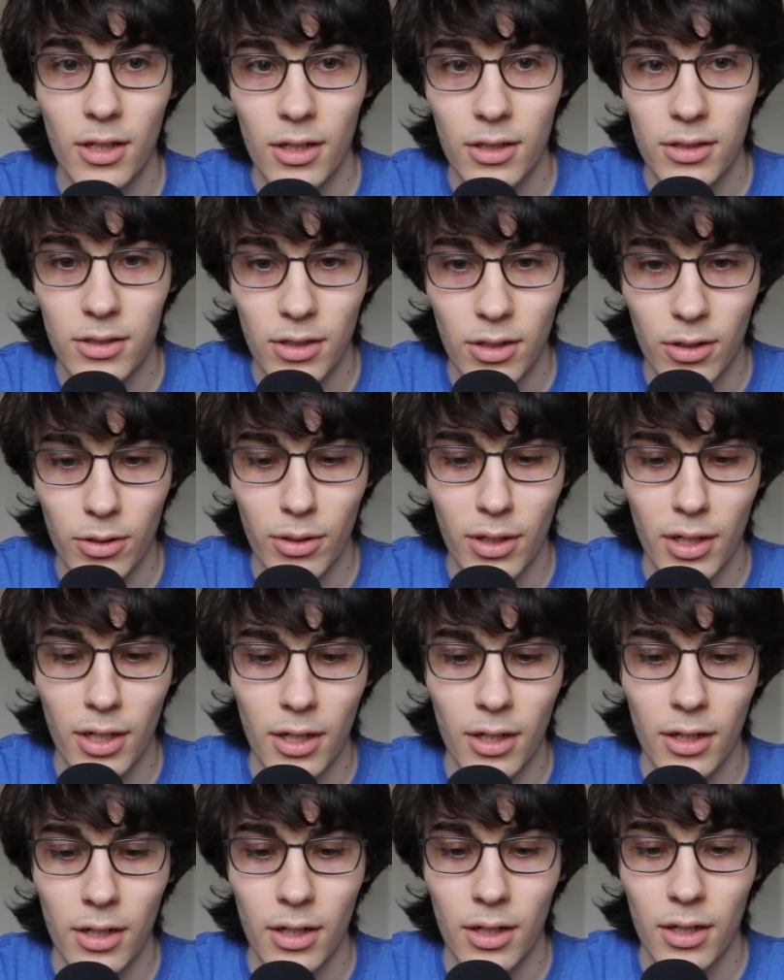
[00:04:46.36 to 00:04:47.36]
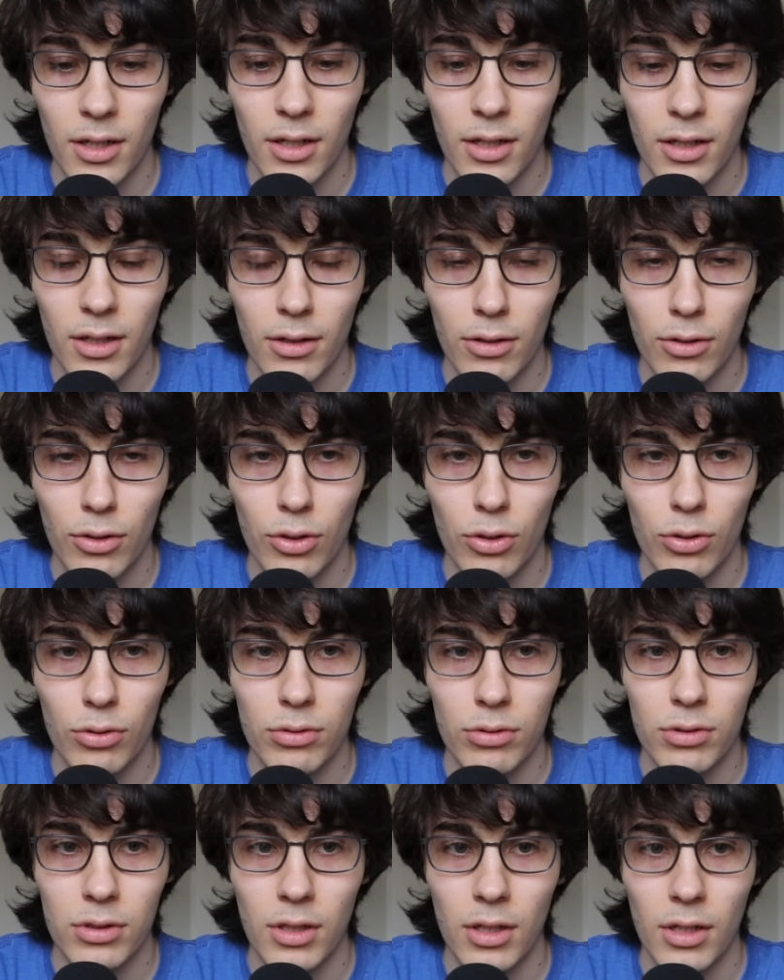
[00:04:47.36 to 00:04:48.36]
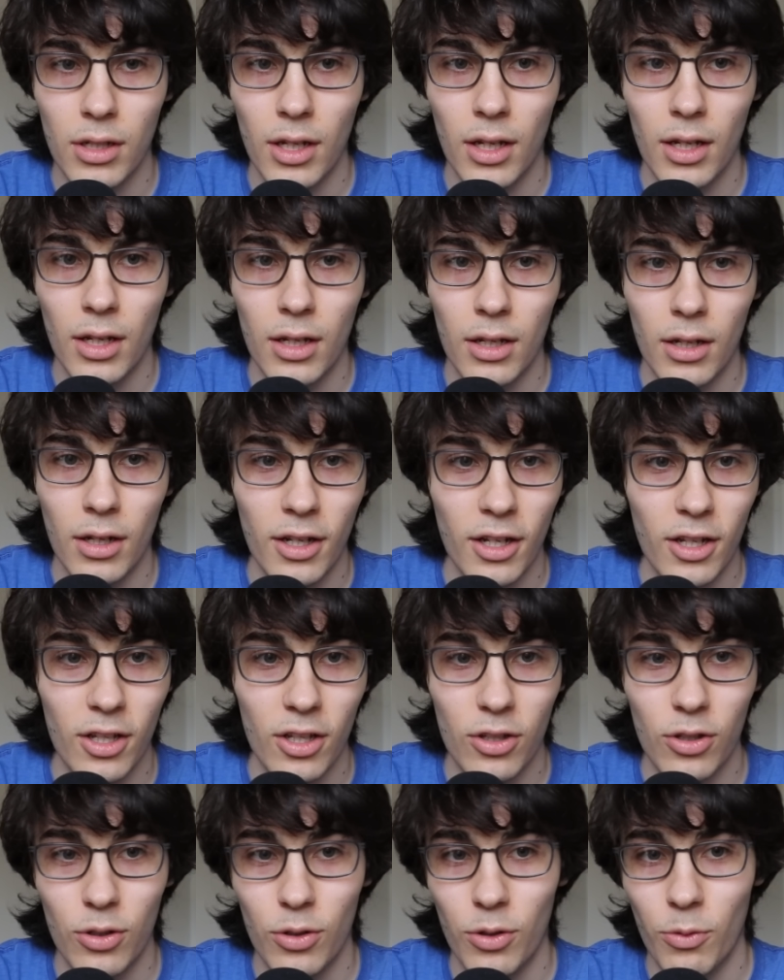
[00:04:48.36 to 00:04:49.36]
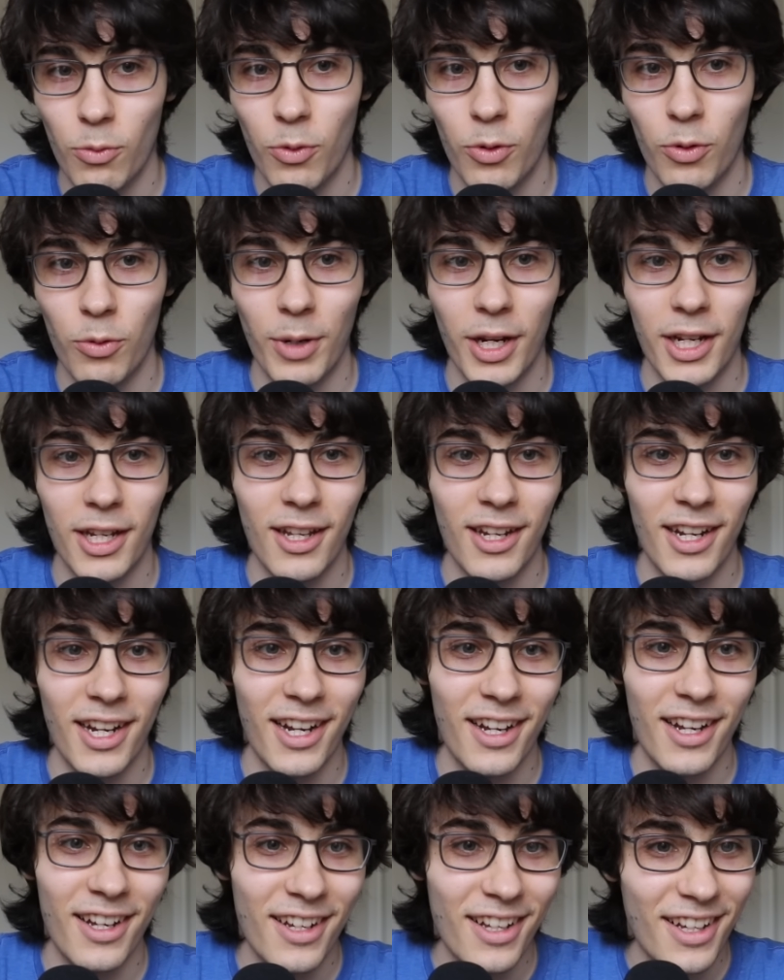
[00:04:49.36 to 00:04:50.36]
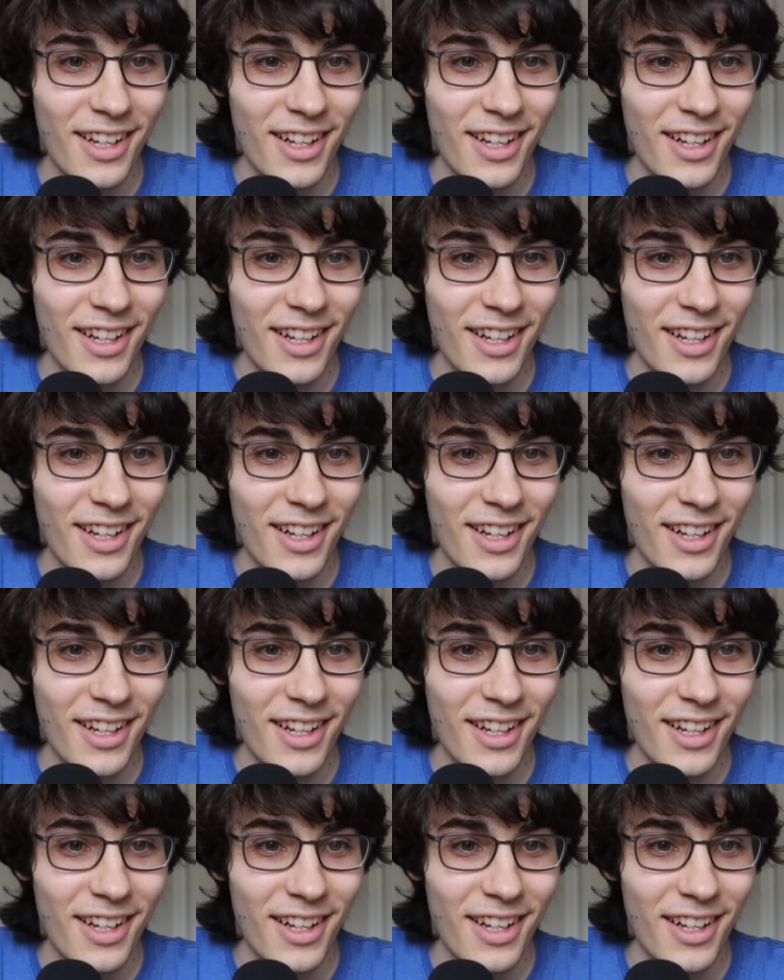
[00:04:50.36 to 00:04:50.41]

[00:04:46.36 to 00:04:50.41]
So uh, news today, dude, who am I kidding?